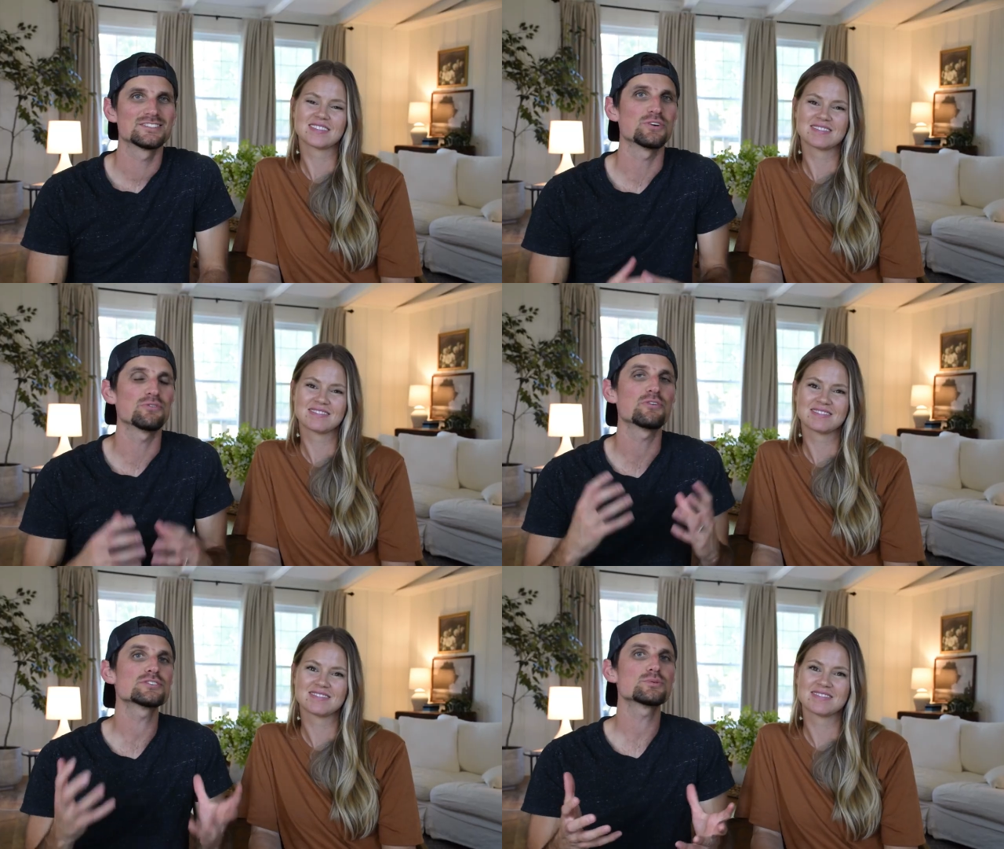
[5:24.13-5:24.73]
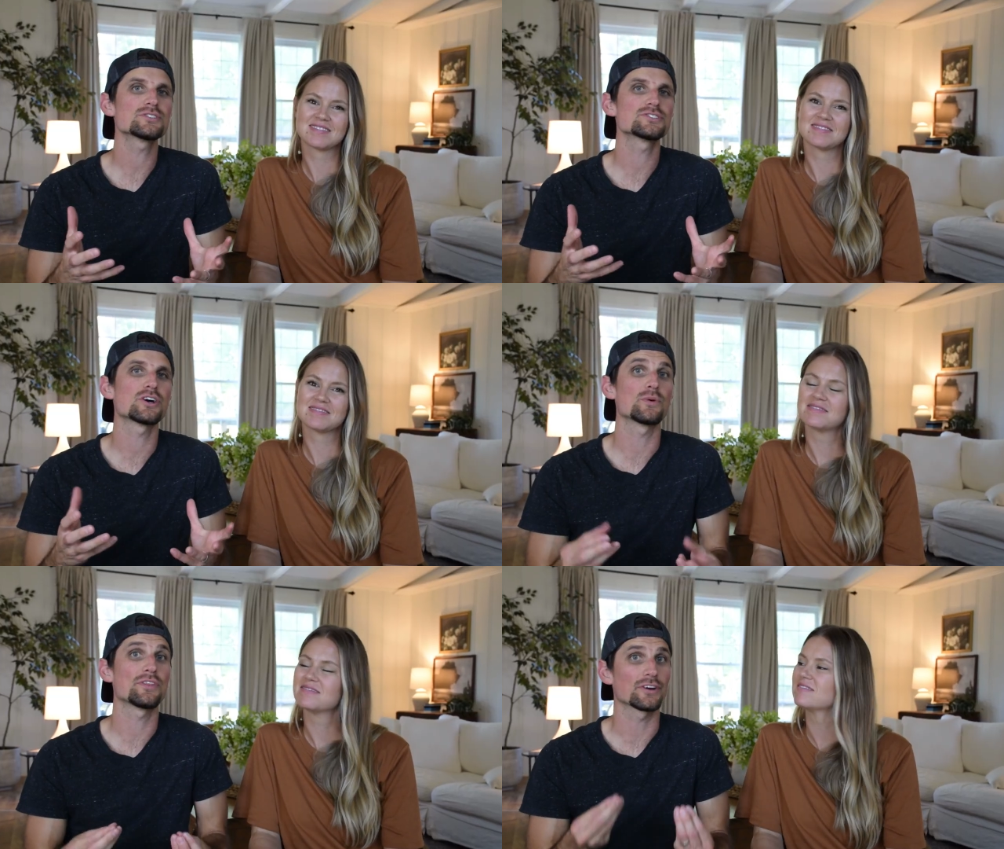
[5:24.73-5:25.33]
Speaker 1: So first we'll
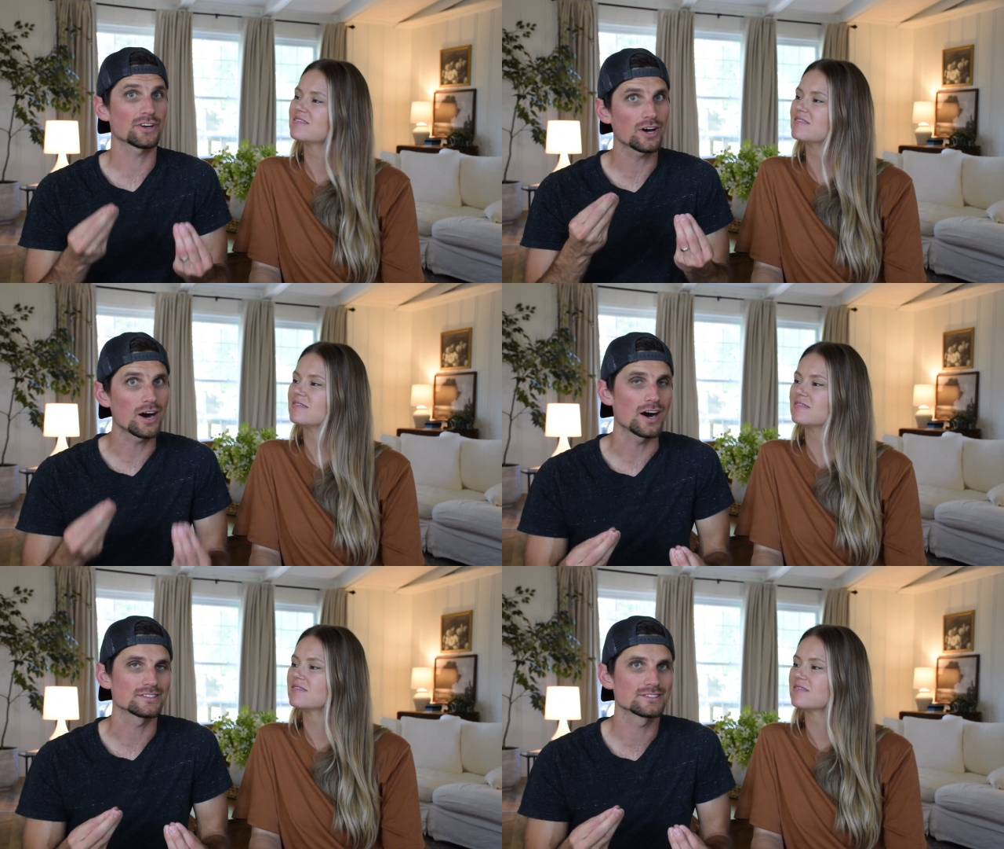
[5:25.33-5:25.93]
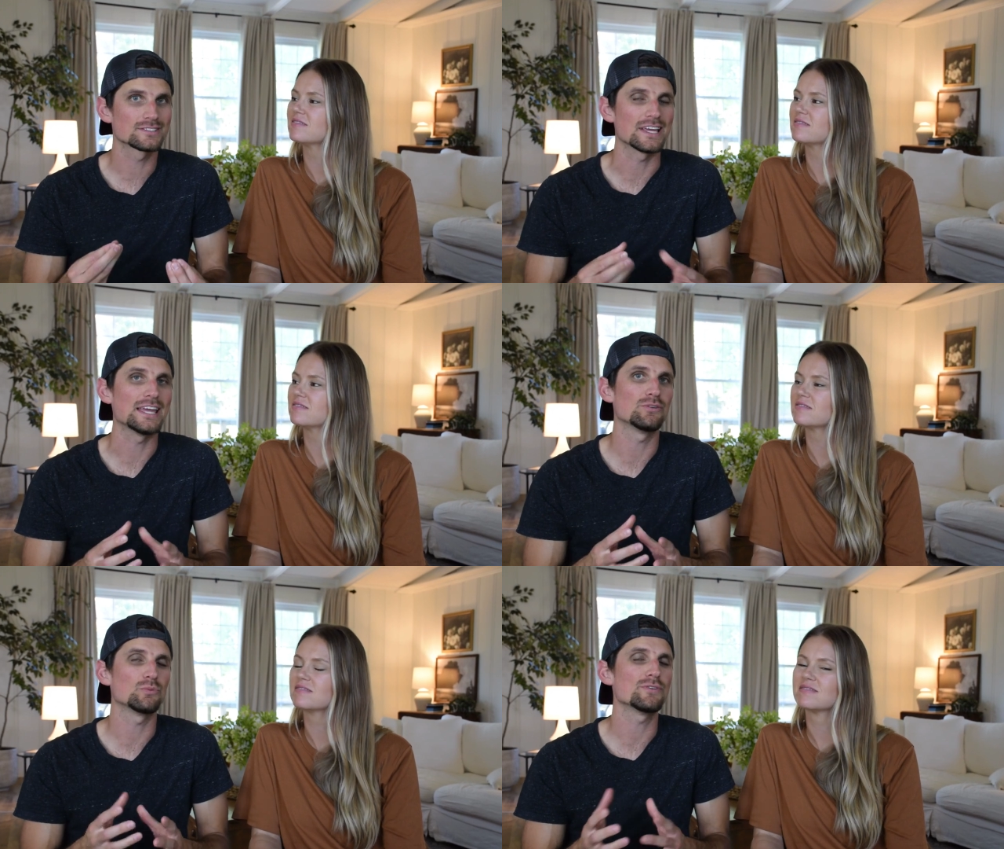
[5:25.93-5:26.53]
start with our costs.
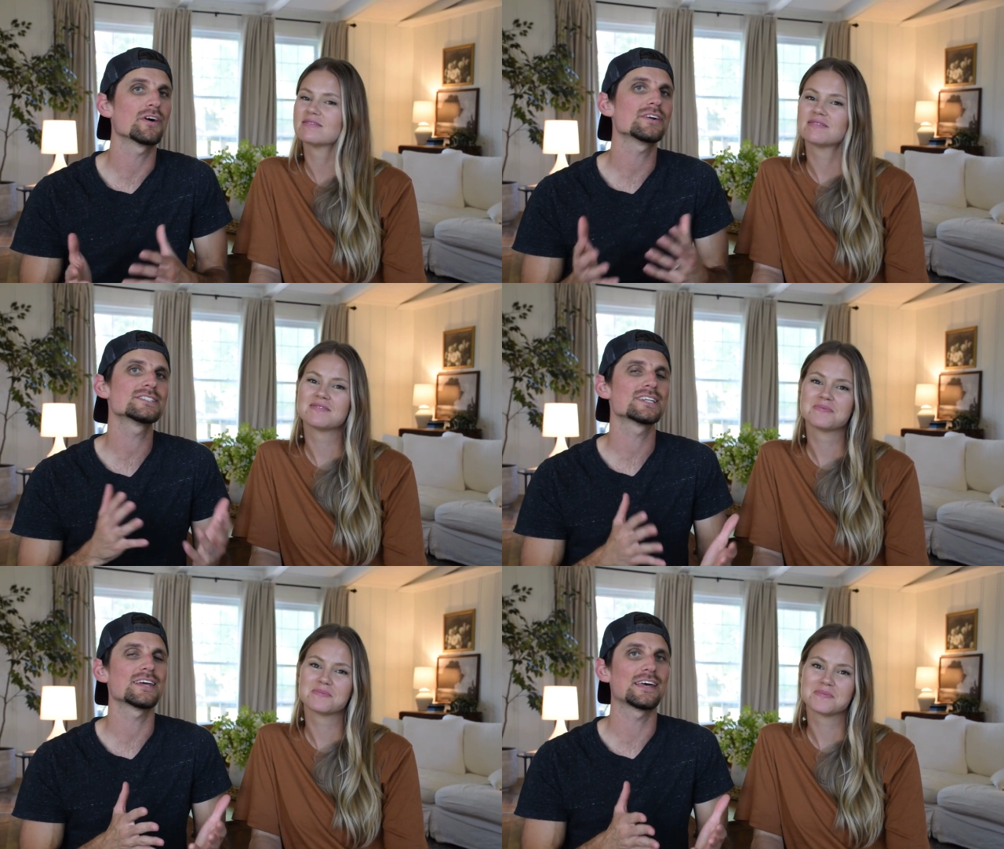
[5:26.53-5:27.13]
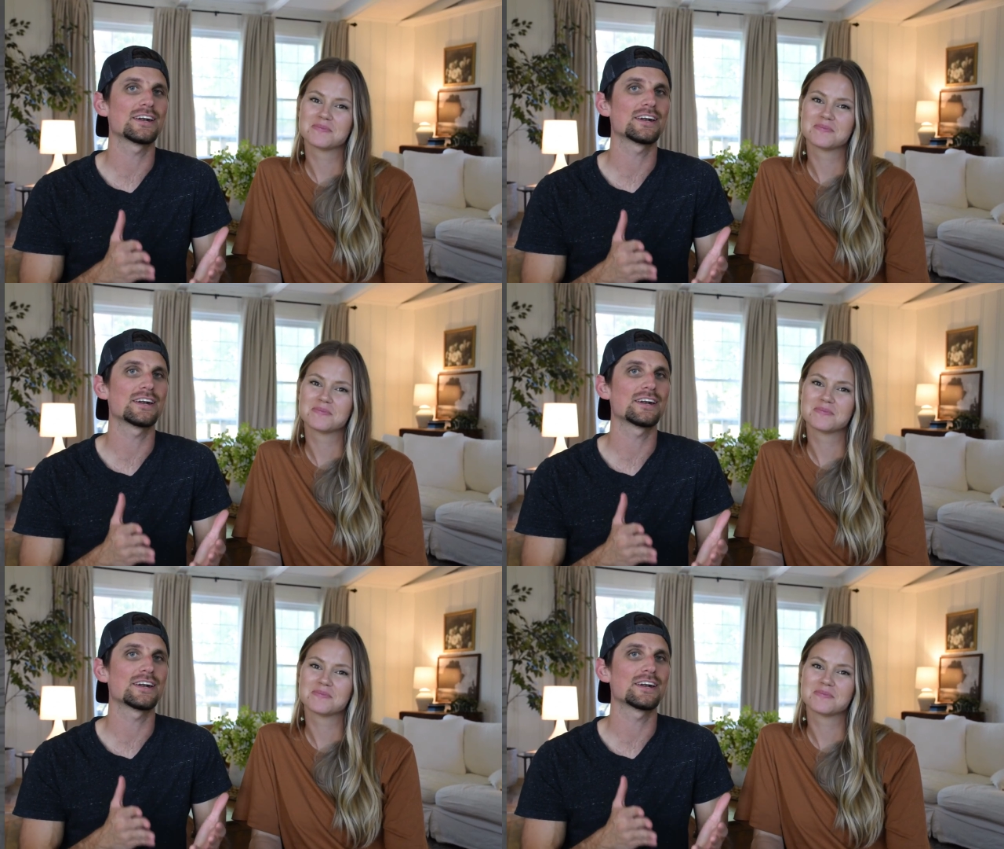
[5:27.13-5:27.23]
And we've already said